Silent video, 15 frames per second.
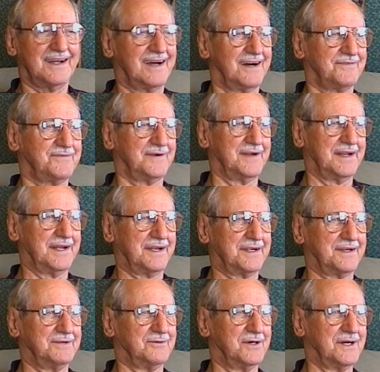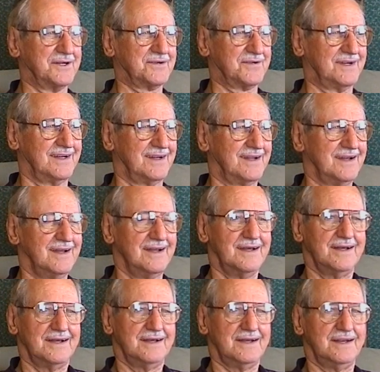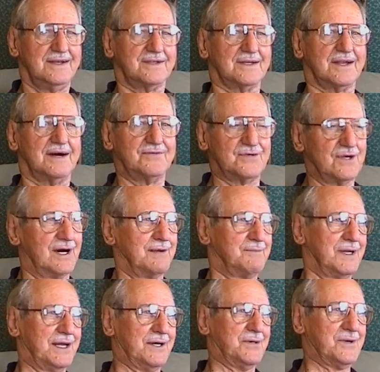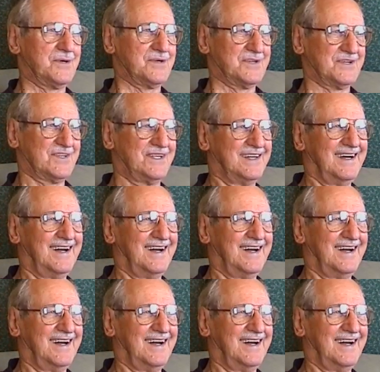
how funny it was. And he said, I've shot many horses.